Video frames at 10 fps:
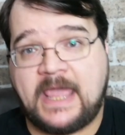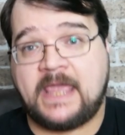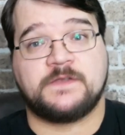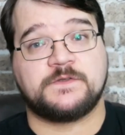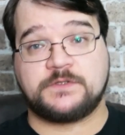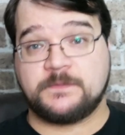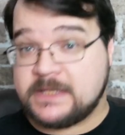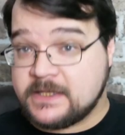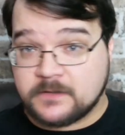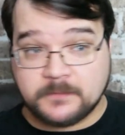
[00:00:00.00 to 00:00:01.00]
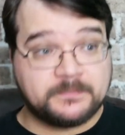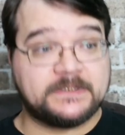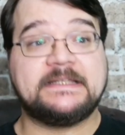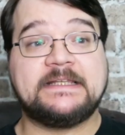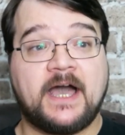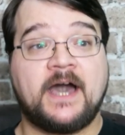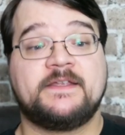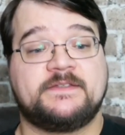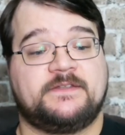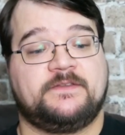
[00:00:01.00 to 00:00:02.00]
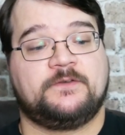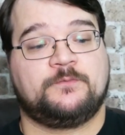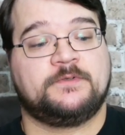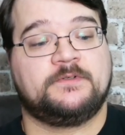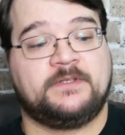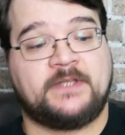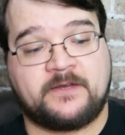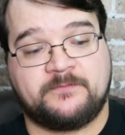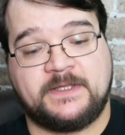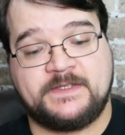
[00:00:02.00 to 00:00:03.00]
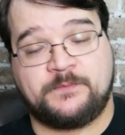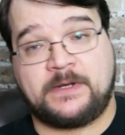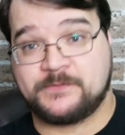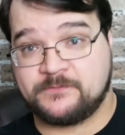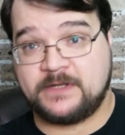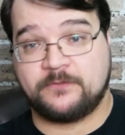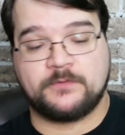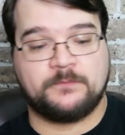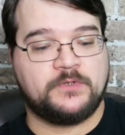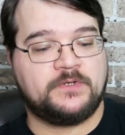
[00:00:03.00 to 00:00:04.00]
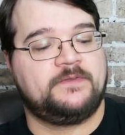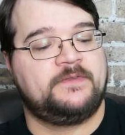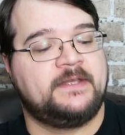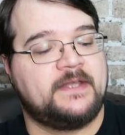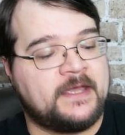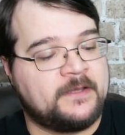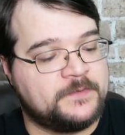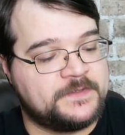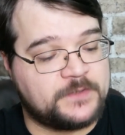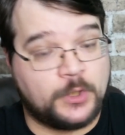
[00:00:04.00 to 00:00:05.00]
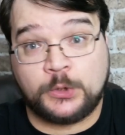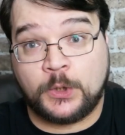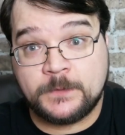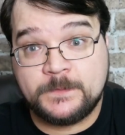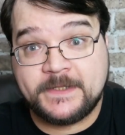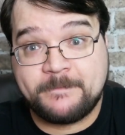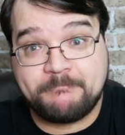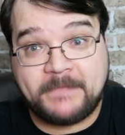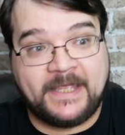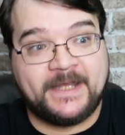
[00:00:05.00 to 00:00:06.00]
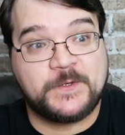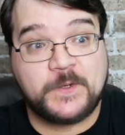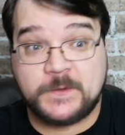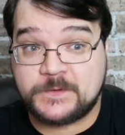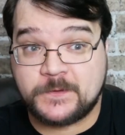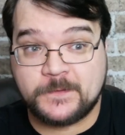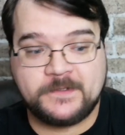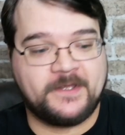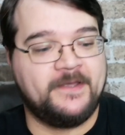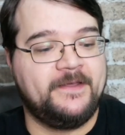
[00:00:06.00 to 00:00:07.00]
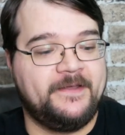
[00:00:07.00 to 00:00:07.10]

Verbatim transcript: And to be completely honest, there were a lot of places when I was reading through the book that I was alarmed and concerned.